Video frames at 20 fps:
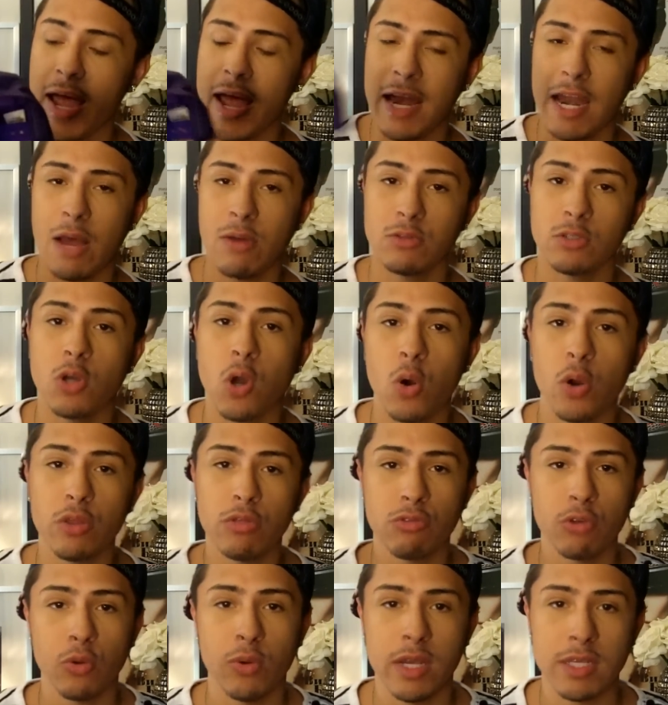And I was
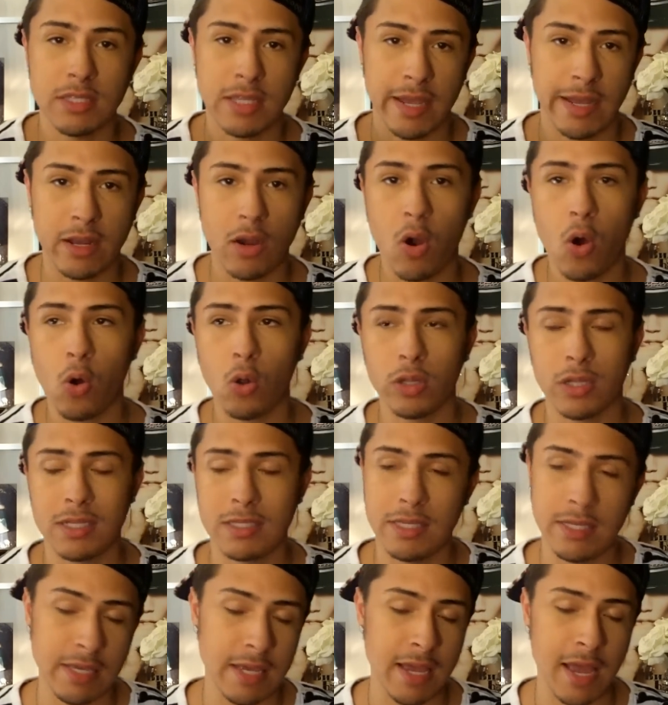going through his like old
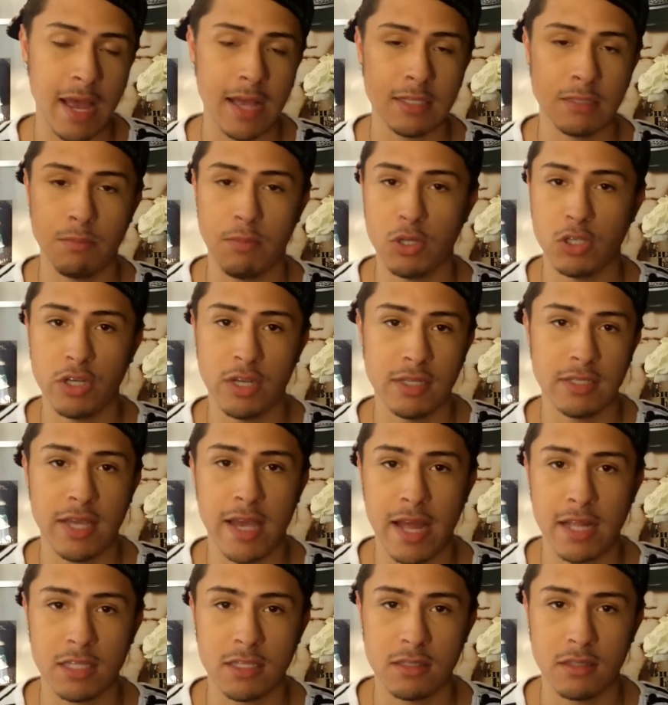because he has a bunch of his
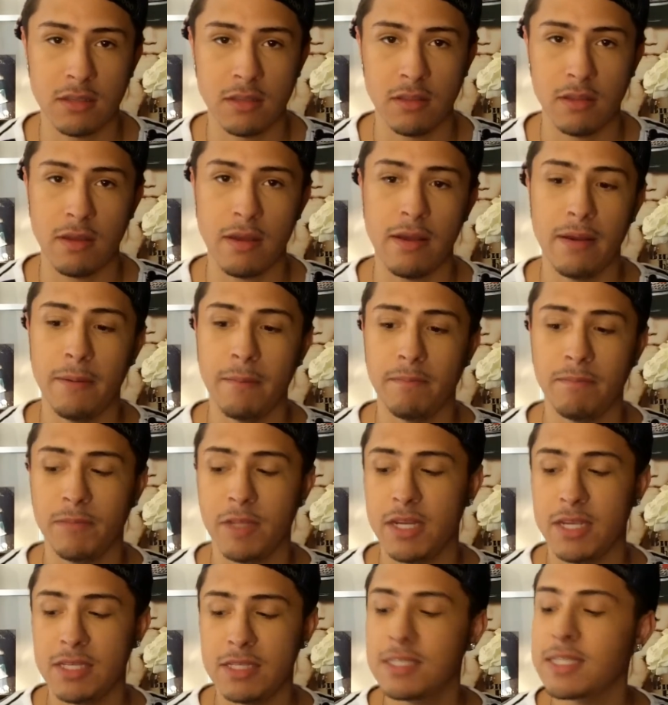hats um,
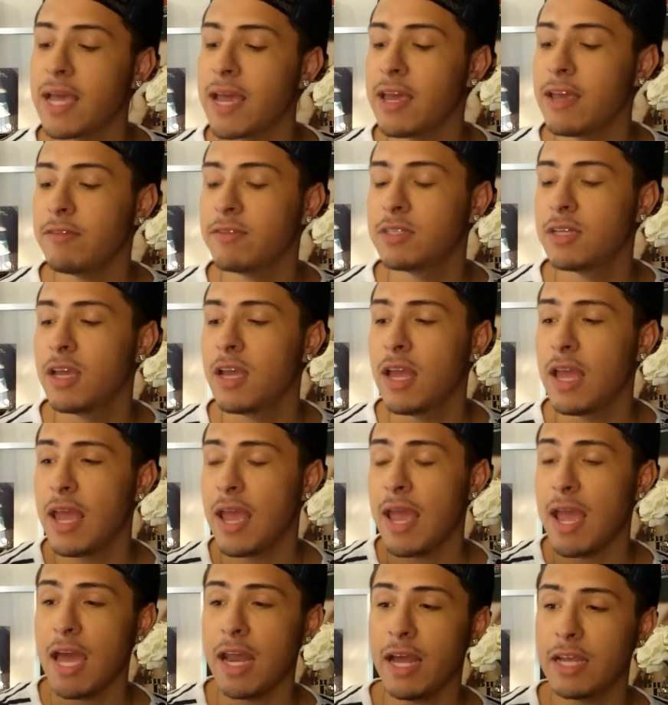that he saved,
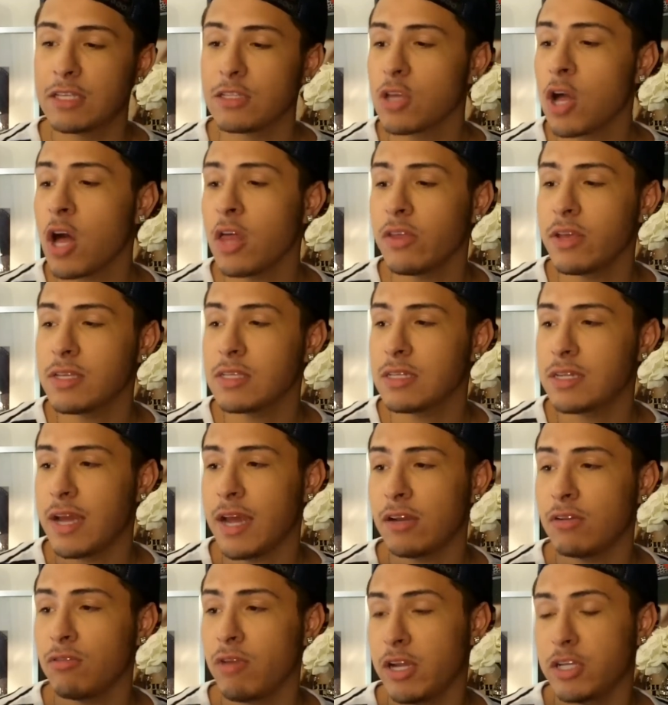and I saw this,
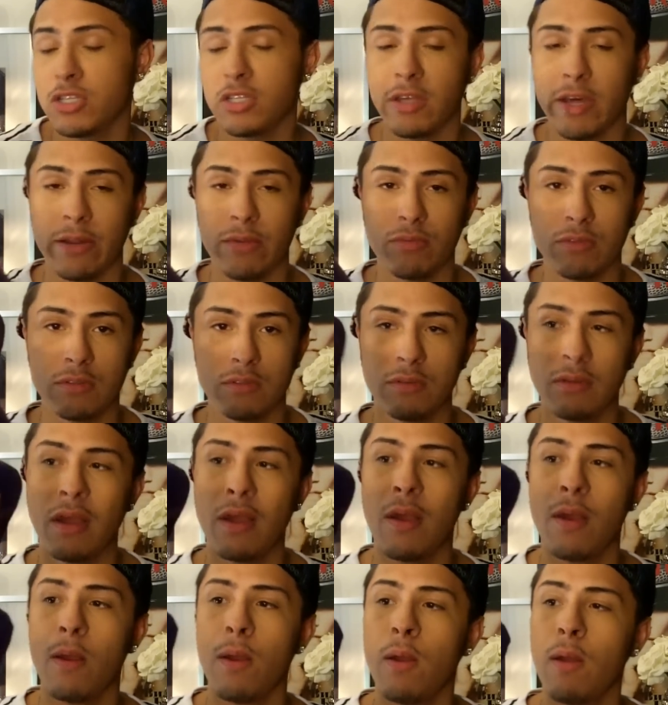and I don't I just thought it was
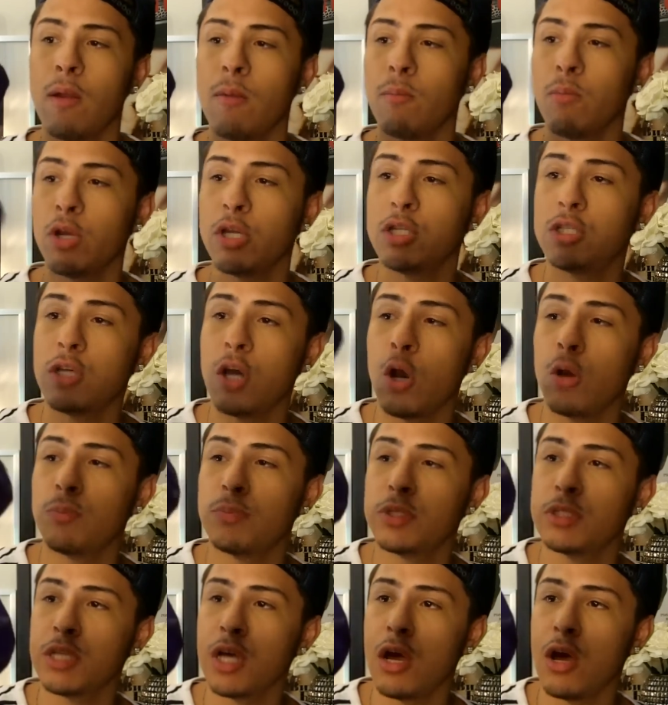pretty
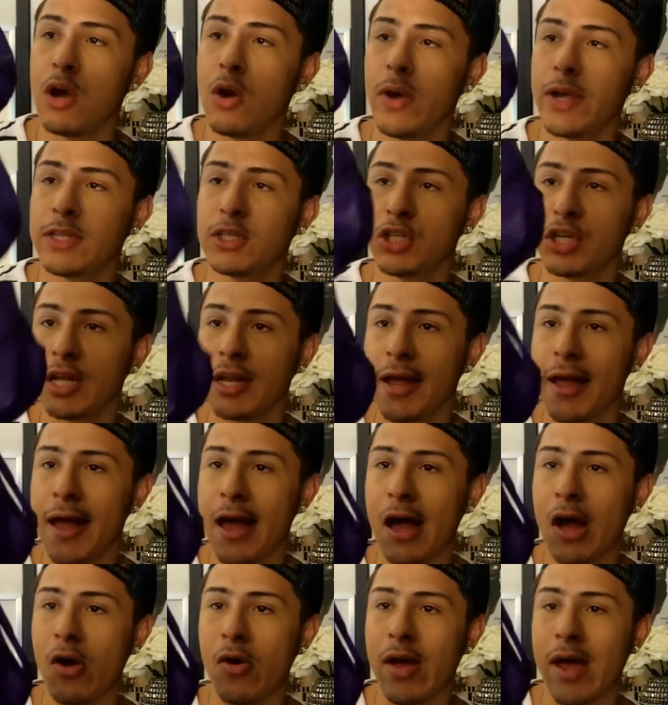dope. So I took it
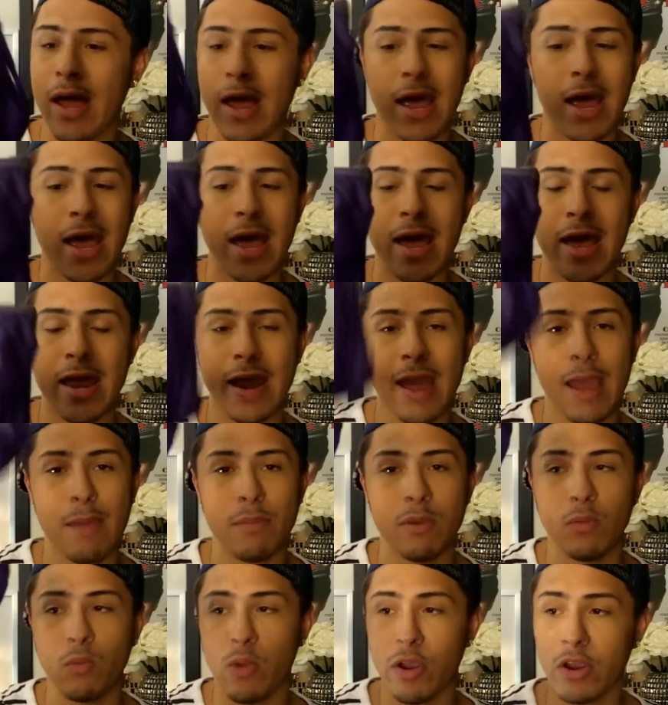out, and
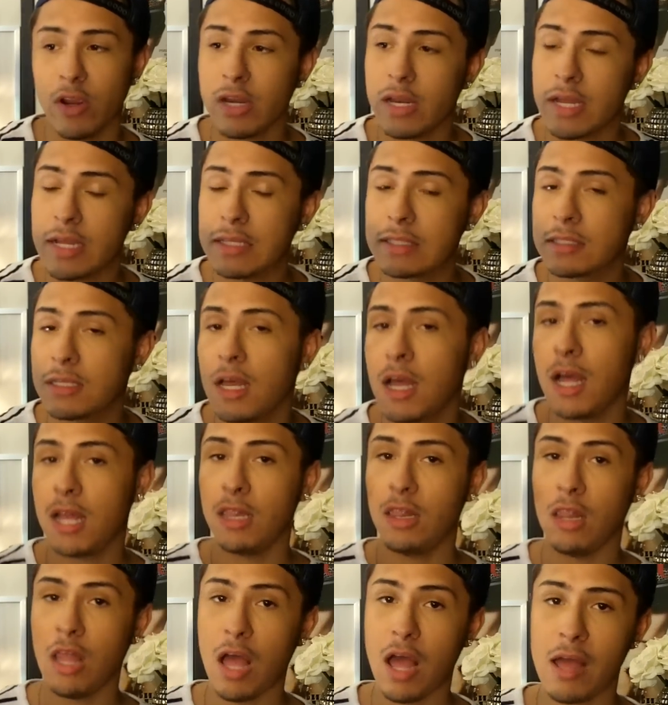I've been wearing it
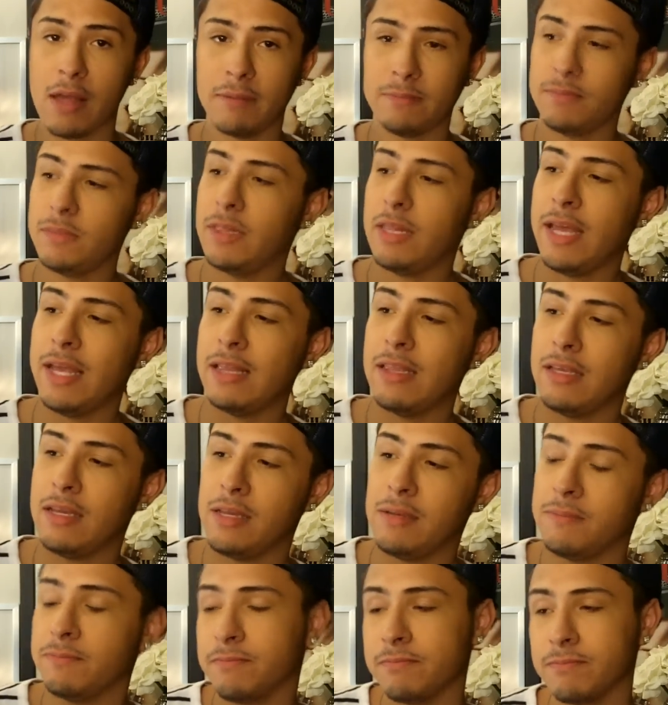a lot
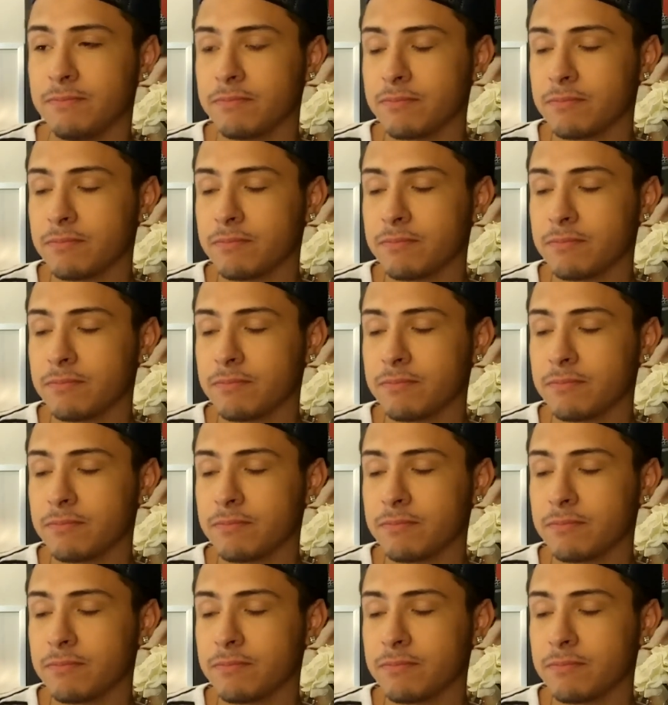lately.